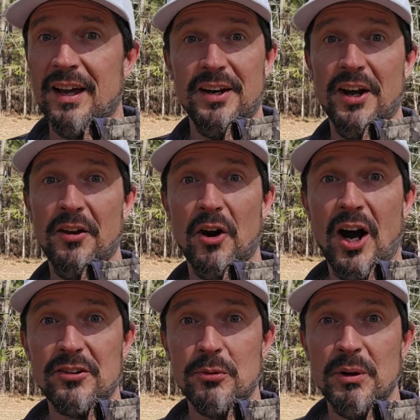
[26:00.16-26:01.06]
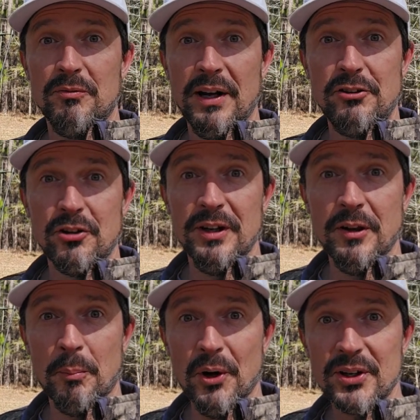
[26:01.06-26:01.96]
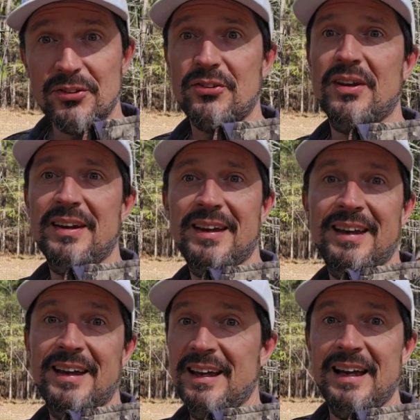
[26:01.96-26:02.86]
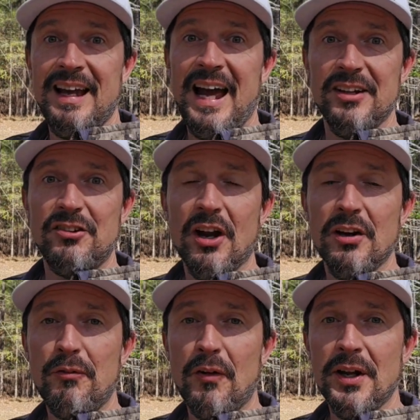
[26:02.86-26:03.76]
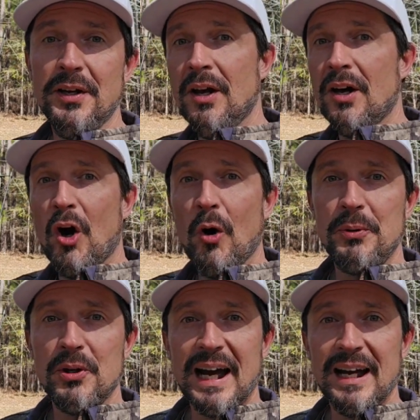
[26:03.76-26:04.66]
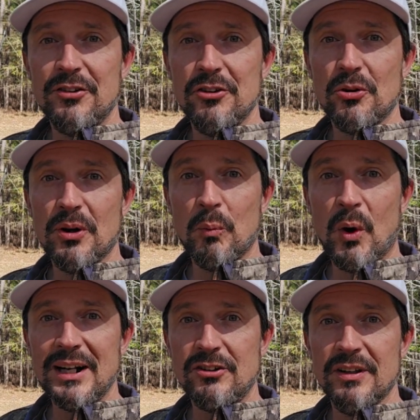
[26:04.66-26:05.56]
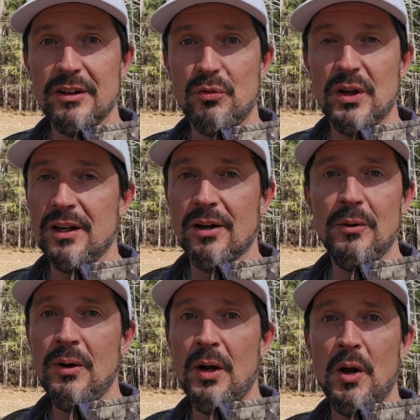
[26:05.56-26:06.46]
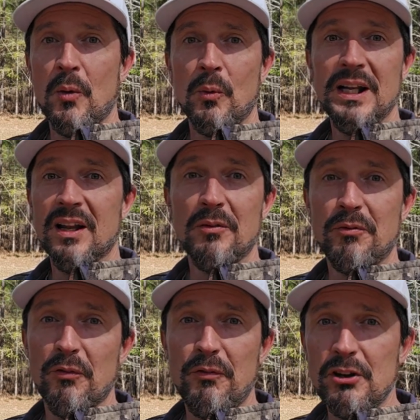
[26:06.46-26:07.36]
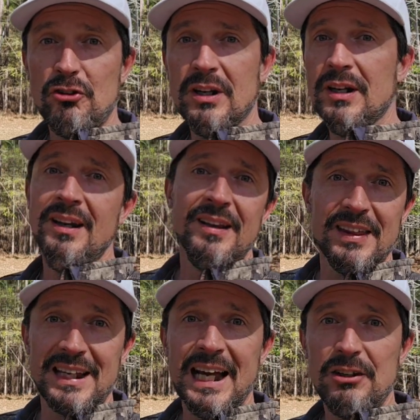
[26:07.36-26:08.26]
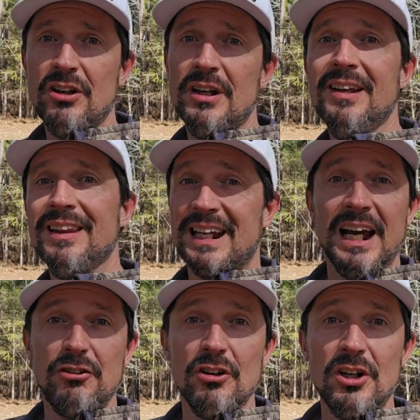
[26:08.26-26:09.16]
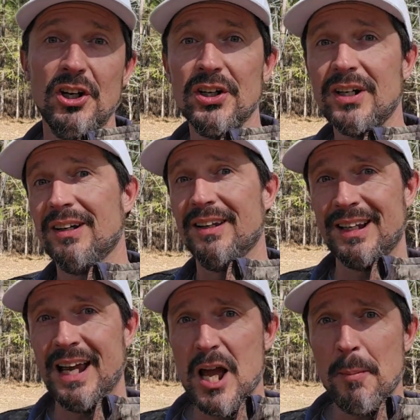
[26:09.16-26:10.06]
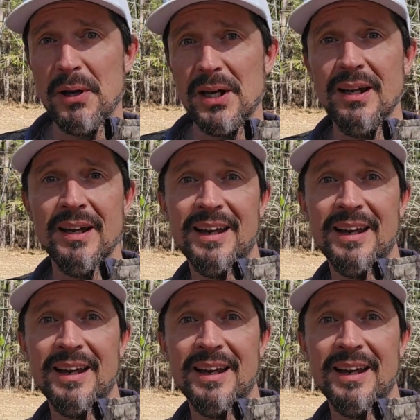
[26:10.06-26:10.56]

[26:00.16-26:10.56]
another awesome adventure in the books. Had a ton of fun. Hope you guys enjoyed watching this video. We loved the fishing, the catch and cook, camping,